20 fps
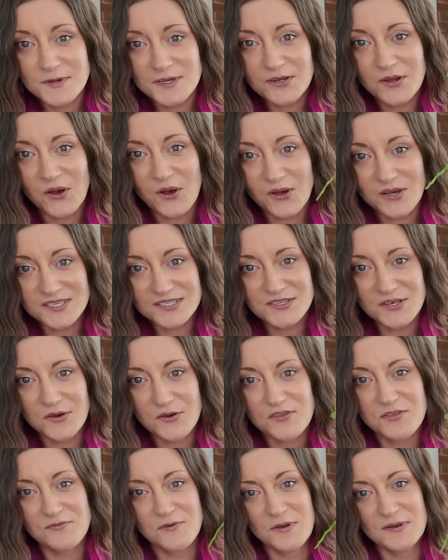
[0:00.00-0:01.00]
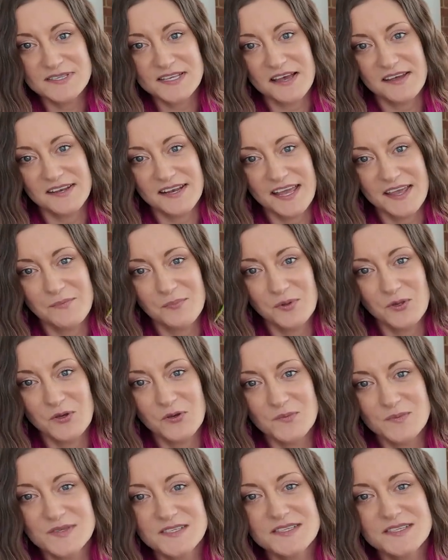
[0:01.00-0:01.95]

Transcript: one also throws out night blooms.